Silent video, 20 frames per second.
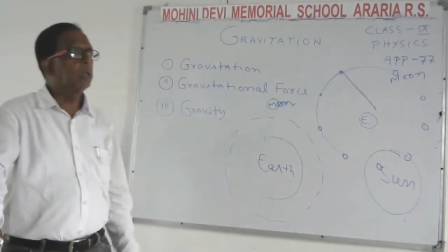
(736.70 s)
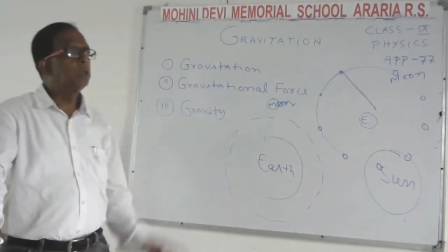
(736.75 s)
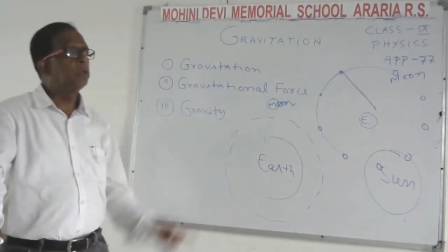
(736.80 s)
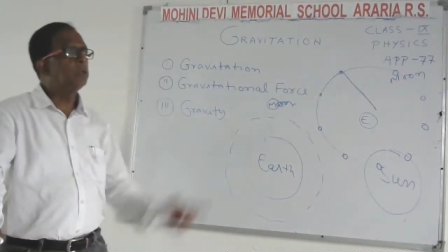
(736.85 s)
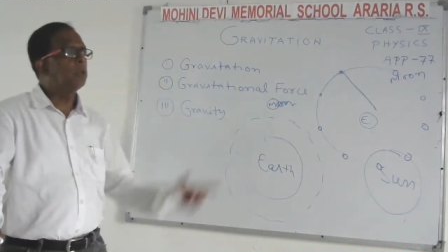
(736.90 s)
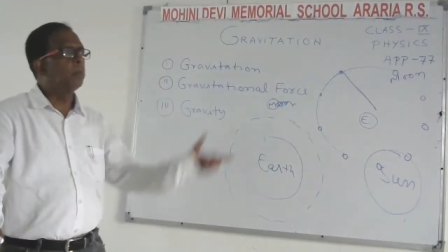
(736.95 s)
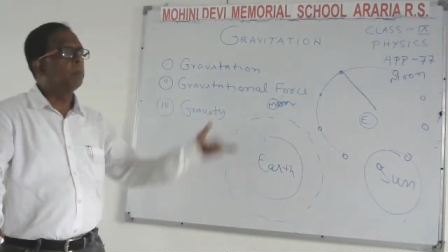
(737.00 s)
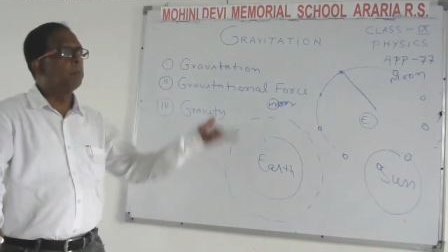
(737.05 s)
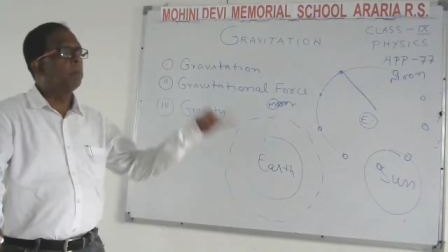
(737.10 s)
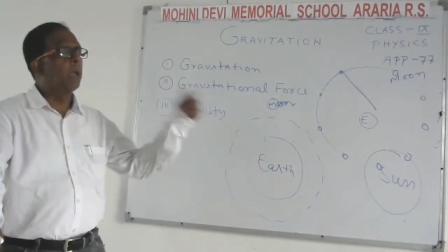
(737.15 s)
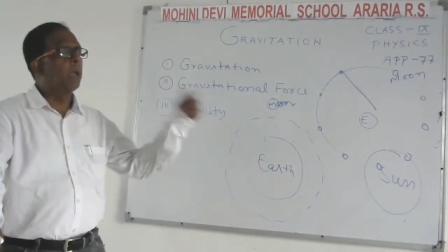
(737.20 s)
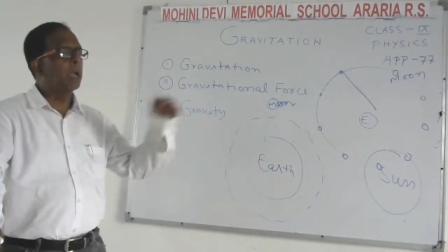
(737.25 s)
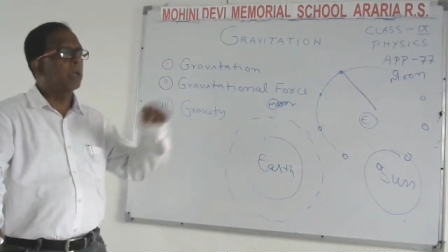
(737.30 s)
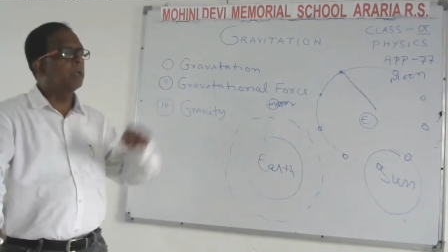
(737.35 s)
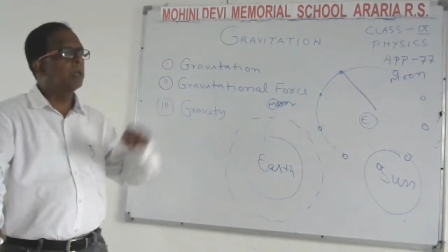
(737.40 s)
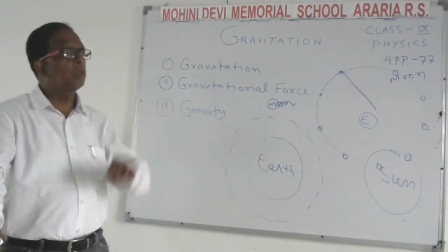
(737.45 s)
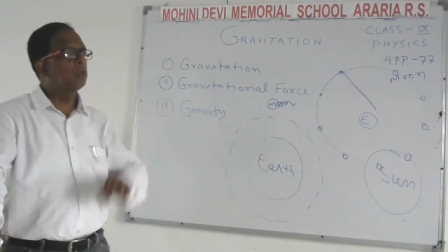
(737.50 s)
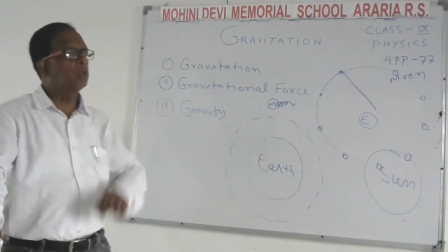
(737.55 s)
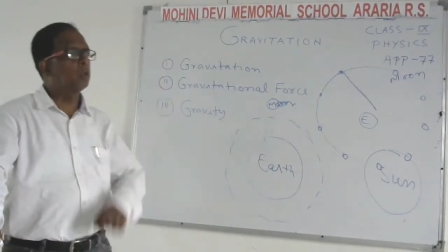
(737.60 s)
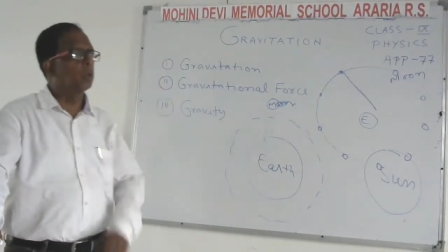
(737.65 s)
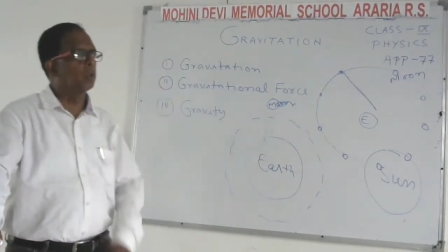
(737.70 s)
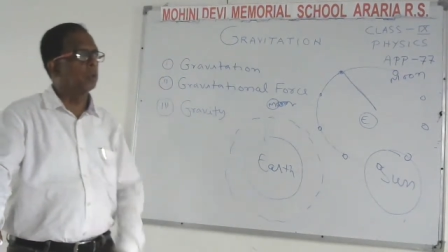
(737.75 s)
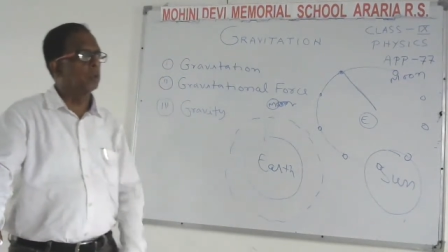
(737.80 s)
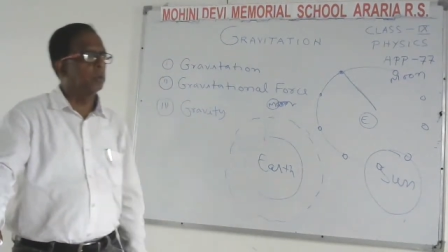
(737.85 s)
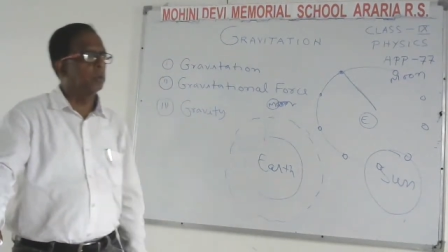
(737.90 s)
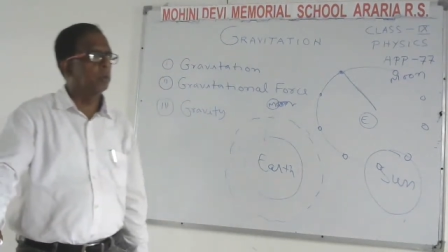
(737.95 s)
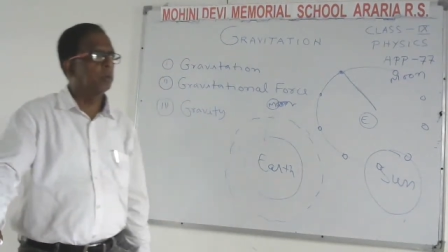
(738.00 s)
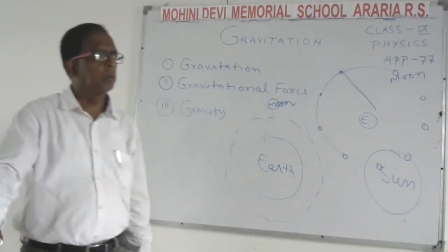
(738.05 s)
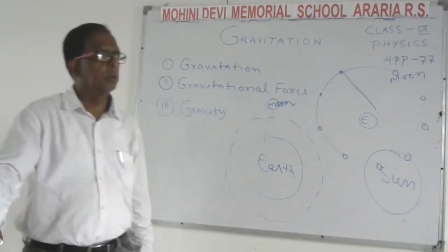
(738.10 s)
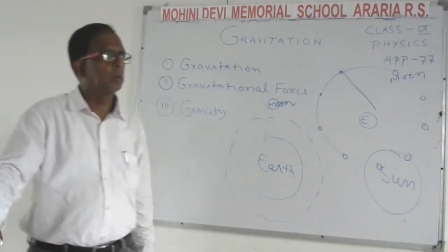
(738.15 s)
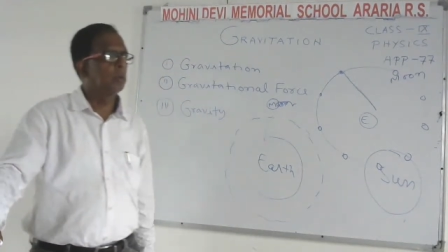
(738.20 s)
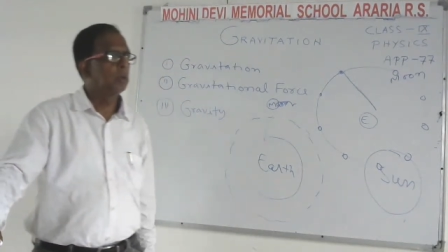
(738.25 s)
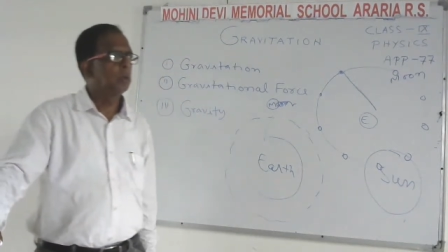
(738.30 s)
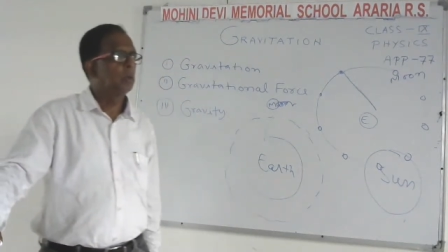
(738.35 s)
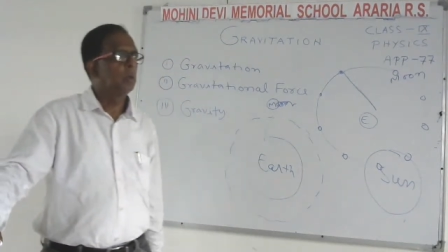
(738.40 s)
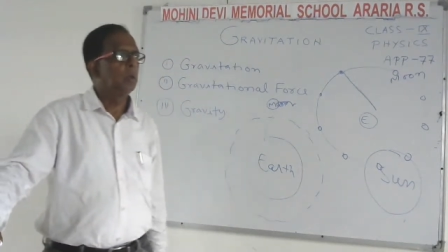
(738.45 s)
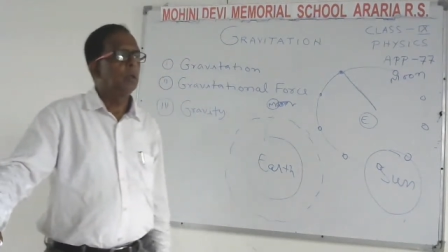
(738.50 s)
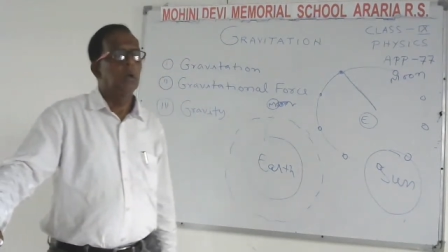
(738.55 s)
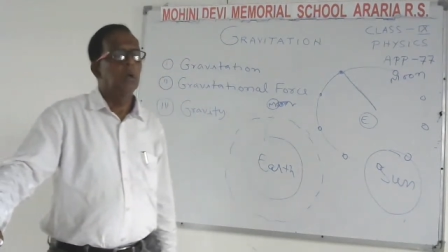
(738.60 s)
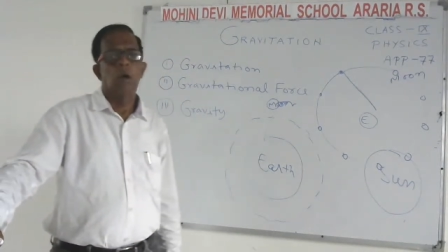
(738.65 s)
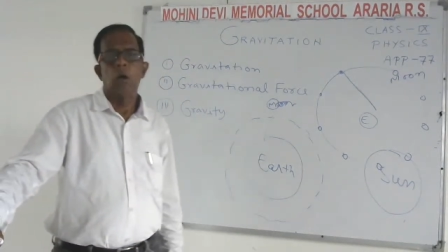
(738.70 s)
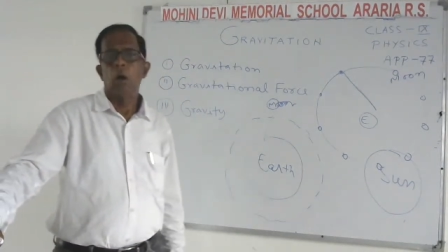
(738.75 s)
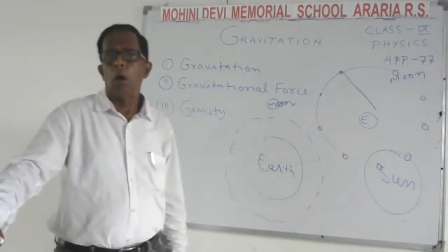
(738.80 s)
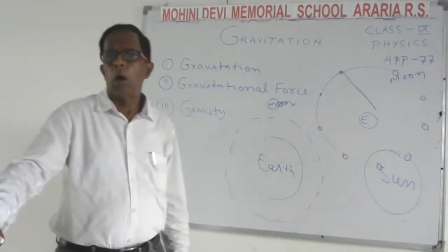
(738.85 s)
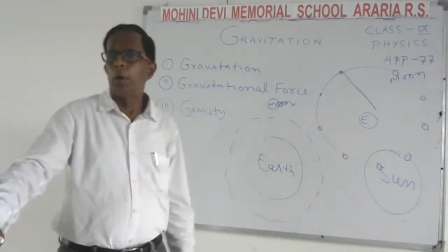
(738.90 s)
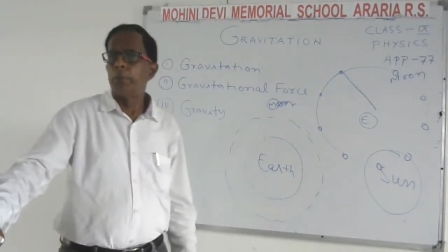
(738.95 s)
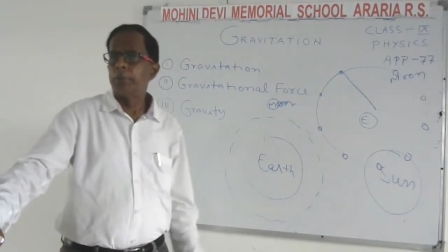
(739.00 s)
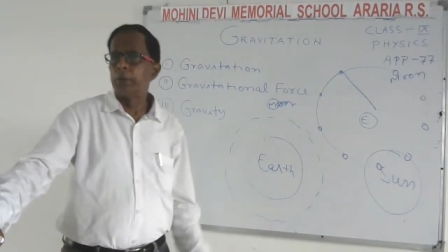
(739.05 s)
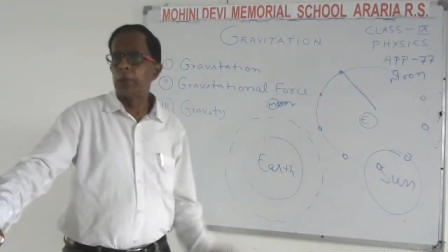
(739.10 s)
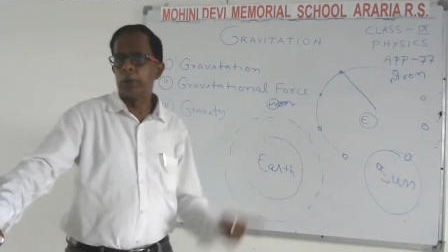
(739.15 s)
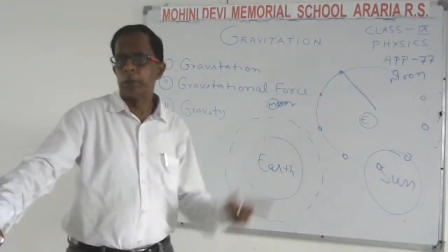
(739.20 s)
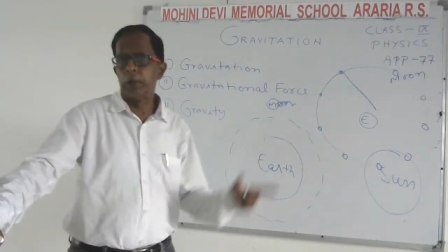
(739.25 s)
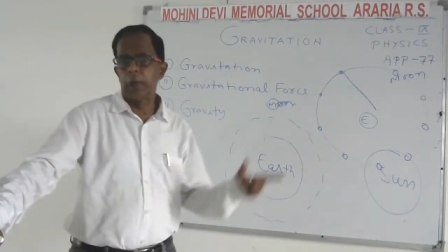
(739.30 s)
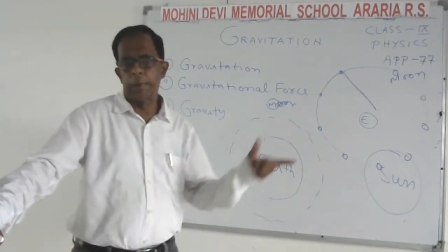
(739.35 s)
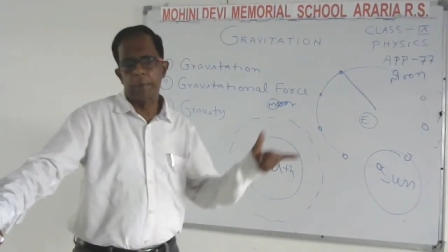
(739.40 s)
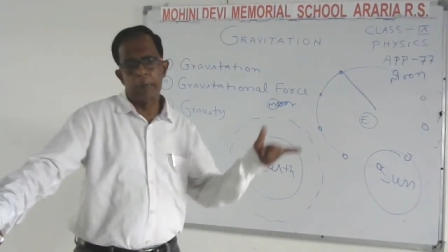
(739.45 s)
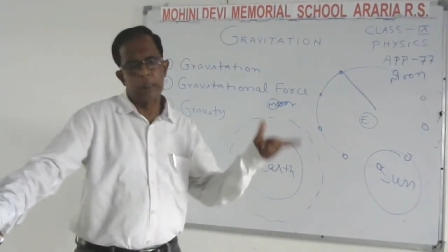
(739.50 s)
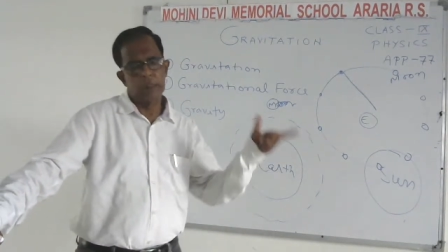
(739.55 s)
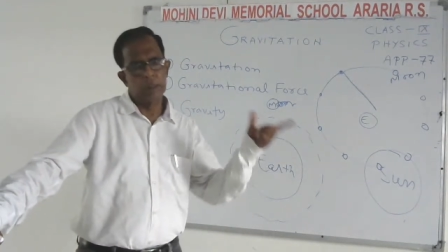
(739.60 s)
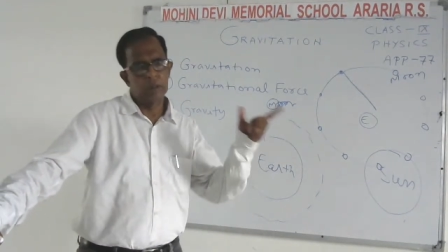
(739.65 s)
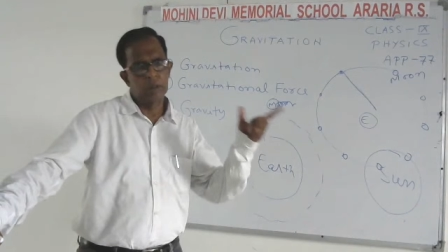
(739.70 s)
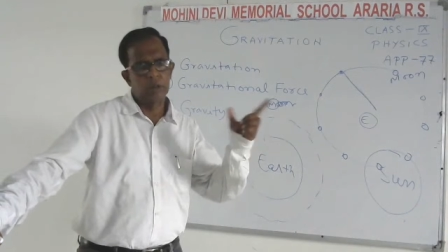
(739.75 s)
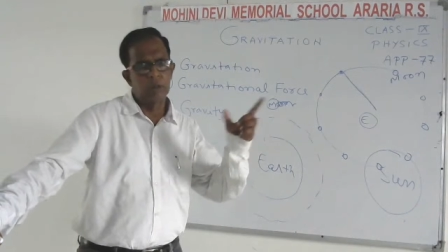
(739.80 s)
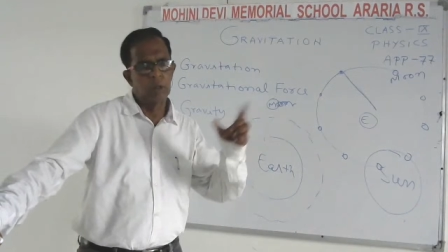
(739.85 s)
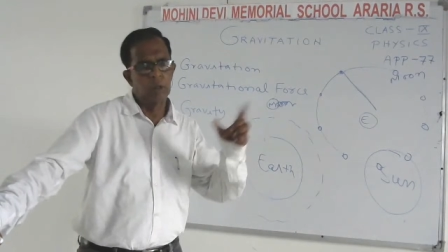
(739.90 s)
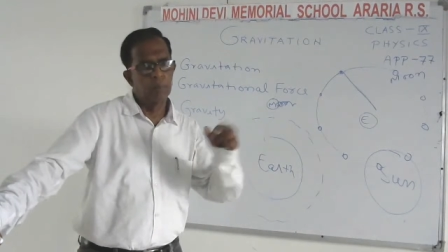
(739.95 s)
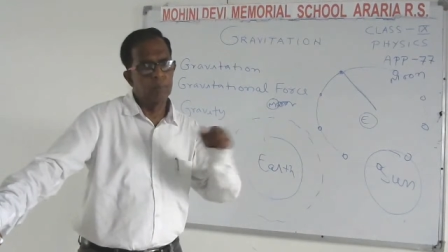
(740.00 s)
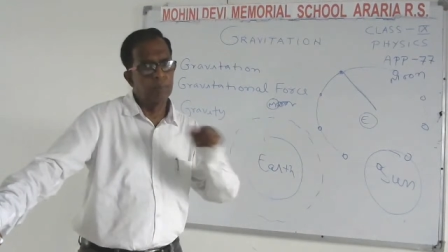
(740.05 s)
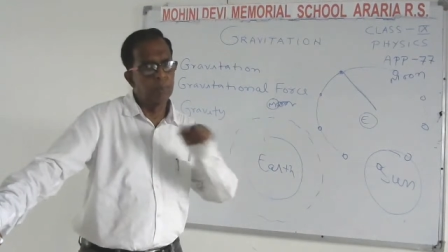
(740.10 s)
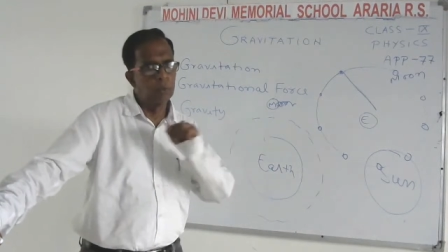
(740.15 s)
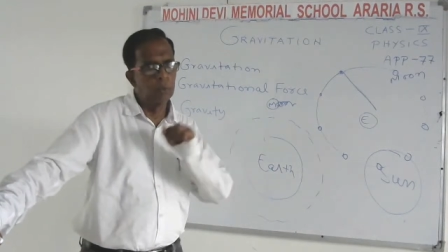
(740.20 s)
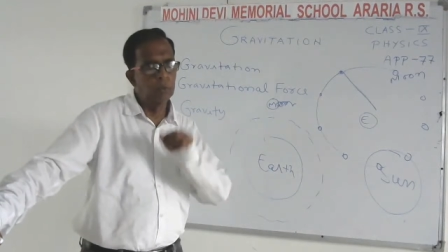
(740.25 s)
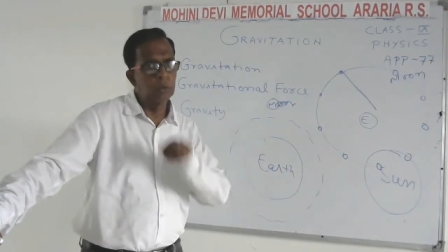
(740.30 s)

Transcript: is the magnitude of the gravitational